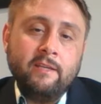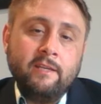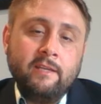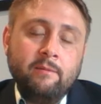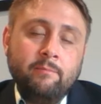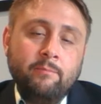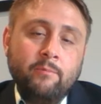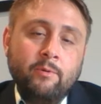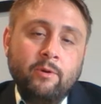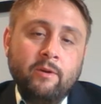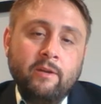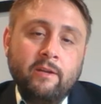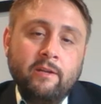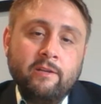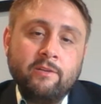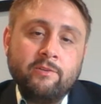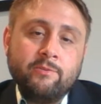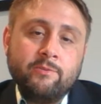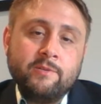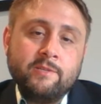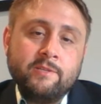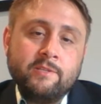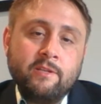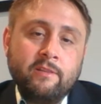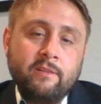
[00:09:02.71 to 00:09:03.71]
they get more
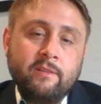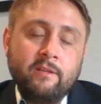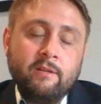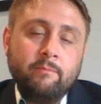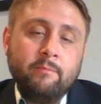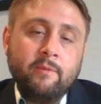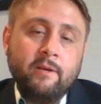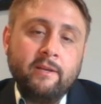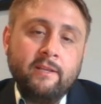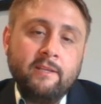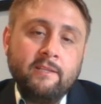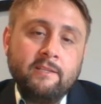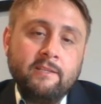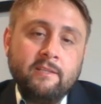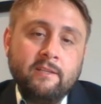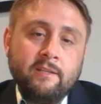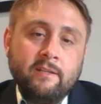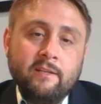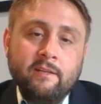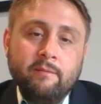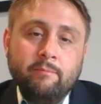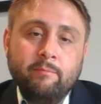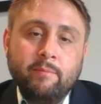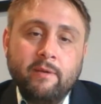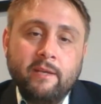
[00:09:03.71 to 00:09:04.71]
interest on their money
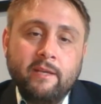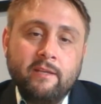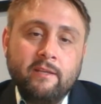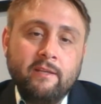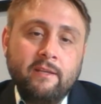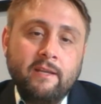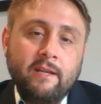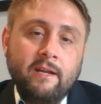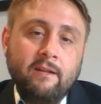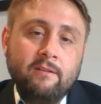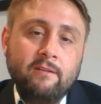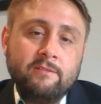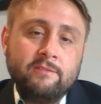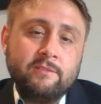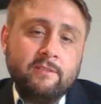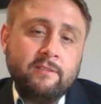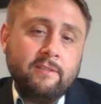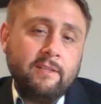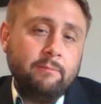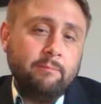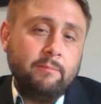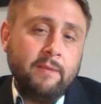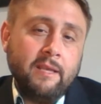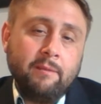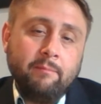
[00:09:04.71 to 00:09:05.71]
sitting in bank accounts that
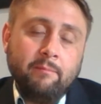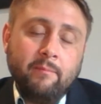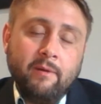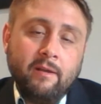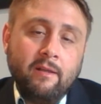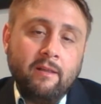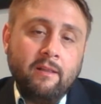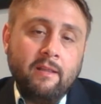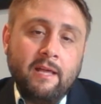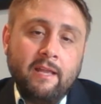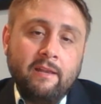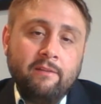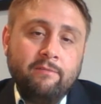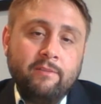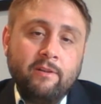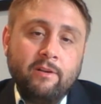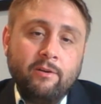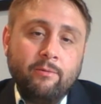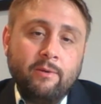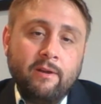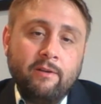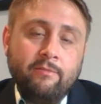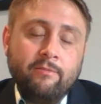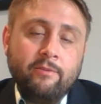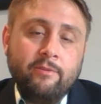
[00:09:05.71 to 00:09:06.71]
they make. A lot of
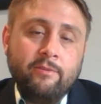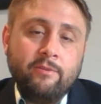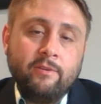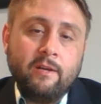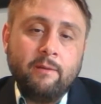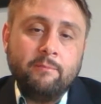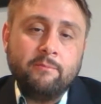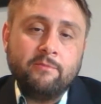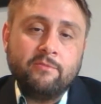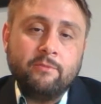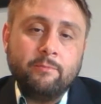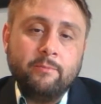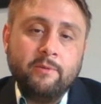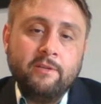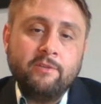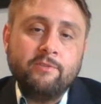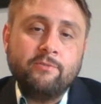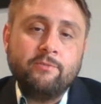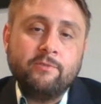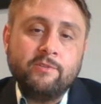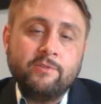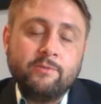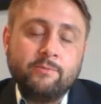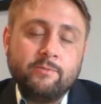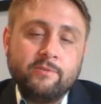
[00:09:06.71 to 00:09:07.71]
their revenue comes from
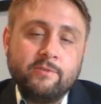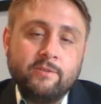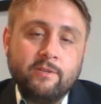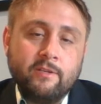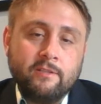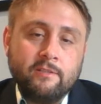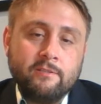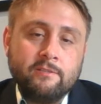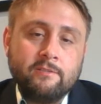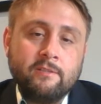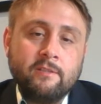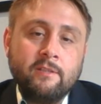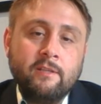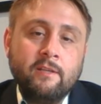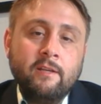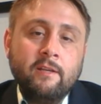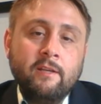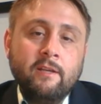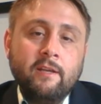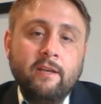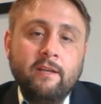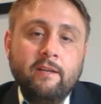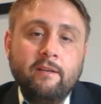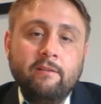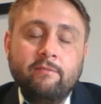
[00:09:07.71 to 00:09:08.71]
interest returns
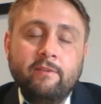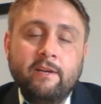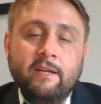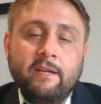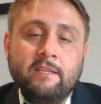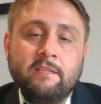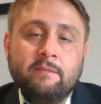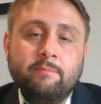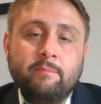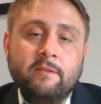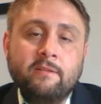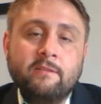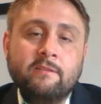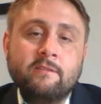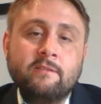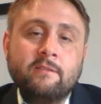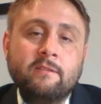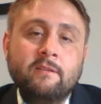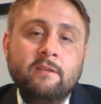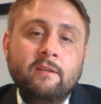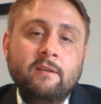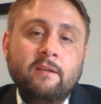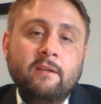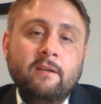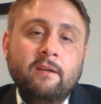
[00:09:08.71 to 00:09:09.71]
and investments.
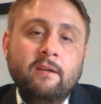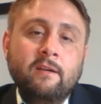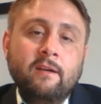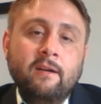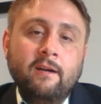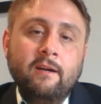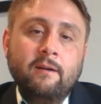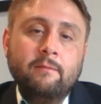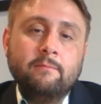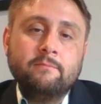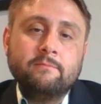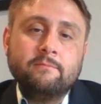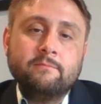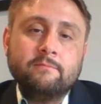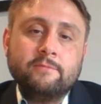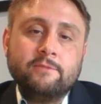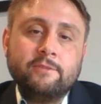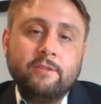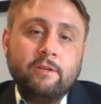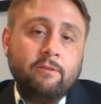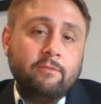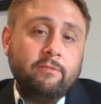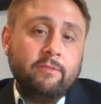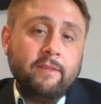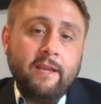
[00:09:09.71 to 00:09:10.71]

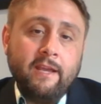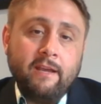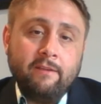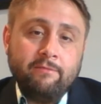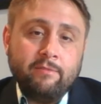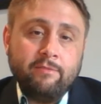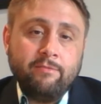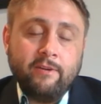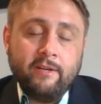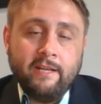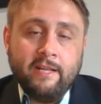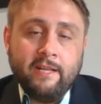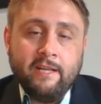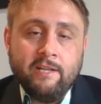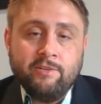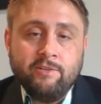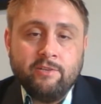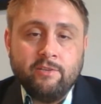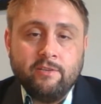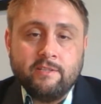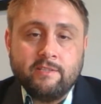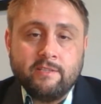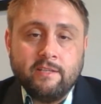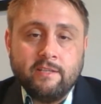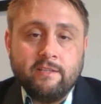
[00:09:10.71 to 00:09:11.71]
So they have a
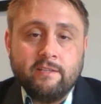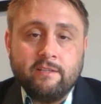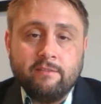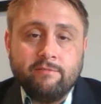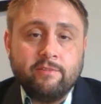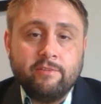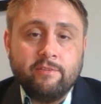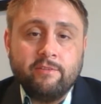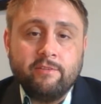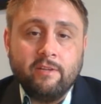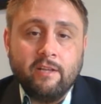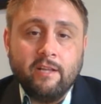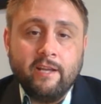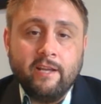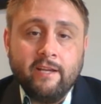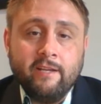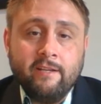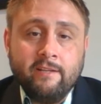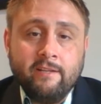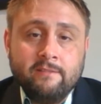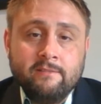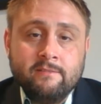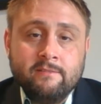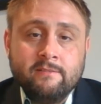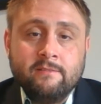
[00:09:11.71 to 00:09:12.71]
financial incentive to
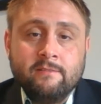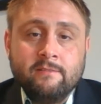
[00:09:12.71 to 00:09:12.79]
delay.